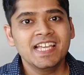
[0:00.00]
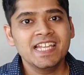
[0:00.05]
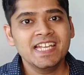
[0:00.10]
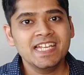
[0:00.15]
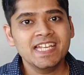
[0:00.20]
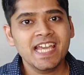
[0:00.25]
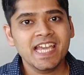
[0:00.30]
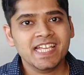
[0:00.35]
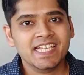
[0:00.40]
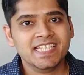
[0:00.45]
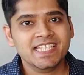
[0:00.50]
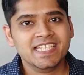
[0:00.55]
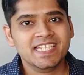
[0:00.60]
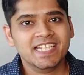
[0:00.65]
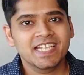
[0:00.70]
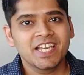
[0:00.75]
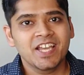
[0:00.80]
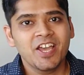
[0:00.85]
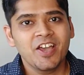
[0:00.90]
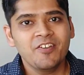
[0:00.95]

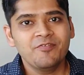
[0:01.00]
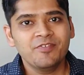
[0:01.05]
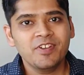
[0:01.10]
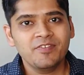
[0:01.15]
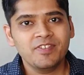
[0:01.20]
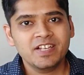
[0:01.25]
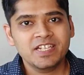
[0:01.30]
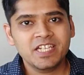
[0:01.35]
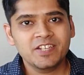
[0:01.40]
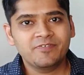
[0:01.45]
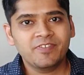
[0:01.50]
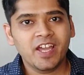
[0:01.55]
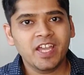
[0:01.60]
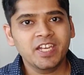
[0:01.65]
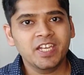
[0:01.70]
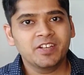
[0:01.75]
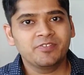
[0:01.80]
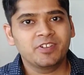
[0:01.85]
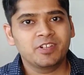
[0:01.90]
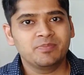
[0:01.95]
Next, we will
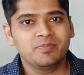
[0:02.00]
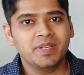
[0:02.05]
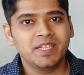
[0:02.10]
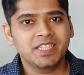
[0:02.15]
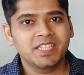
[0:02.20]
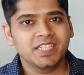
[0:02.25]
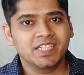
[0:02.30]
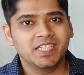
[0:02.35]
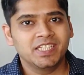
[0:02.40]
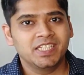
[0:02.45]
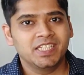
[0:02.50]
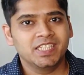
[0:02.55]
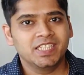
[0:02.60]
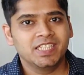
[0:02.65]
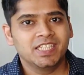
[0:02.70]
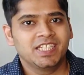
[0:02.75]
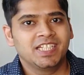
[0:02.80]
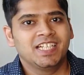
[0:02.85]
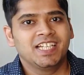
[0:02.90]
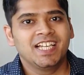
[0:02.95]
define our method.
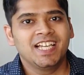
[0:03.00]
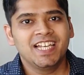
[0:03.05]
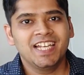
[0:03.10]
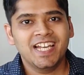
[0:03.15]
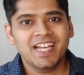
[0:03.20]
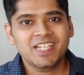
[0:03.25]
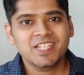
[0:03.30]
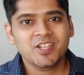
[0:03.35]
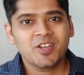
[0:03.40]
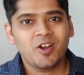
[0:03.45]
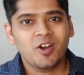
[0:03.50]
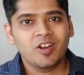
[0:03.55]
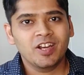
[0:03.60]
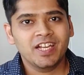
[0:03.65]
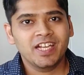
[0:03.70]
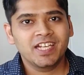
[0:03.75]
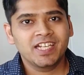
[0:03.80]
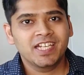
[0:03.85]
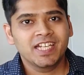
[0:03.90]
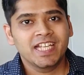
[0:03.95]
Let's call
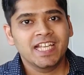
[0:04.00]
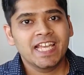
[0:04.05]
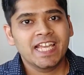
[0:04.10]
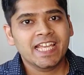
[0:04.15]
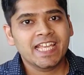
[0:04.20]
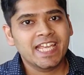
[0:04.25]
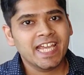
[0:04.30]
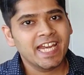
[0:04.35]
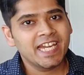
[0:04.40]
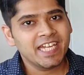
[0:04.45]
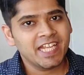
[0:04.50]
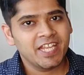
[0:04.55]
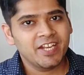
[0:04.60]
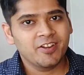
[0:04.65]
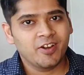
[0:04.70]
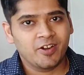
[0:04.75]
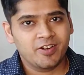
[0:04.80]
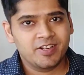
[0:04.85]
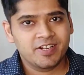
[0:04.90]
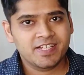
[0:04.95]
it
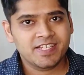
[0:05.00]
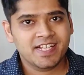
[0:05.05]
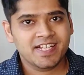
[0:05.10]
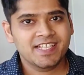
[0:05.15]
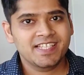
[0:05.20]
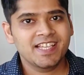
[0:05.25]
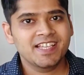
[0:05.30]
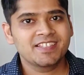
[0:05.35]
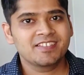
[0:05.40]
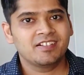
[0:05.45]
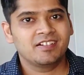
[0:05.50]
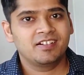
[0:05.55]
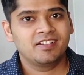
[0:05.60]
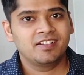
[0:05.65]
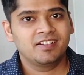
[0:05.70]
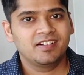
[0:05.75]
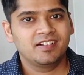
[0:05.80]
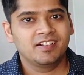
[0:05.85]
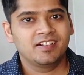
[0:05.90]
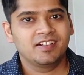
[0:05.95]

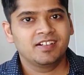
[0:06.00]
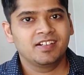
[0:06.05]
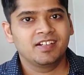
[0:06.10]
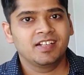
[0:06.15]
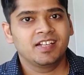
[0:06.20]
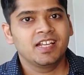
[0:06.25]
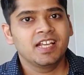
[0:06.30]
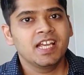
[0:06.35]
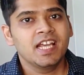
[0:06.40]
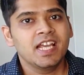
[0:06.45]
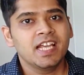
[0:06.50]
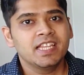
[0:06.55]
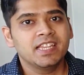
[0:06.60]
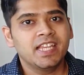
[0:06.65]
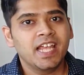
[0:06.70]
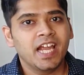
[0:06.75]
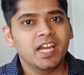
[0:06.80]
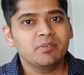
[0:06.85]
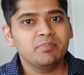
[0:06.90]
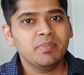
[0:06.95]
getInOrderSuccessor.
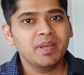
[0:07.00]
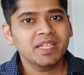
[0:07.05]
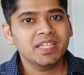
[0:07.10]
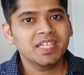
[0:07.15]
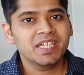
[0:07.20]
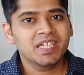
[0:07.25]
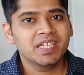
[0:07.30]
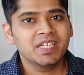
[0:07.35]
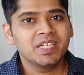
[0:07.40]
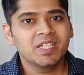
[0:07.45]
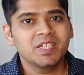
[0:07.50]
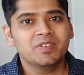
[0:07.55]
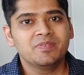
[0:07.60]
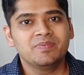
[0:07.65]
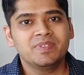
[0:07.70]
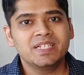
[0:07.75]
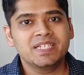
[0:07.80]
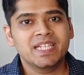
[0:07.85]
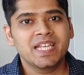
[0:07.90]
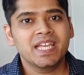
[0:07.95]
That method
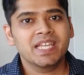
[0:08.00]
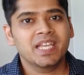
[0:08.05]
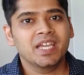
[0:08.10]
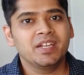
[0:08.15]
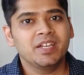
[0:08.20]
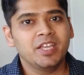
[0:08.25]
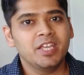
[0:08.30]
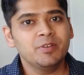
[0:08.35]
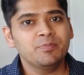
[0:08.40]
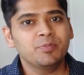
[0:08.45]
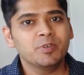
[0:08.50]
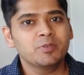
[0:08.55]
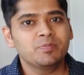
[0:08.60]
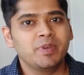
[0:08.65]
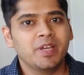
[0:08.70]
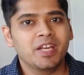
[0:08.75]
will take an input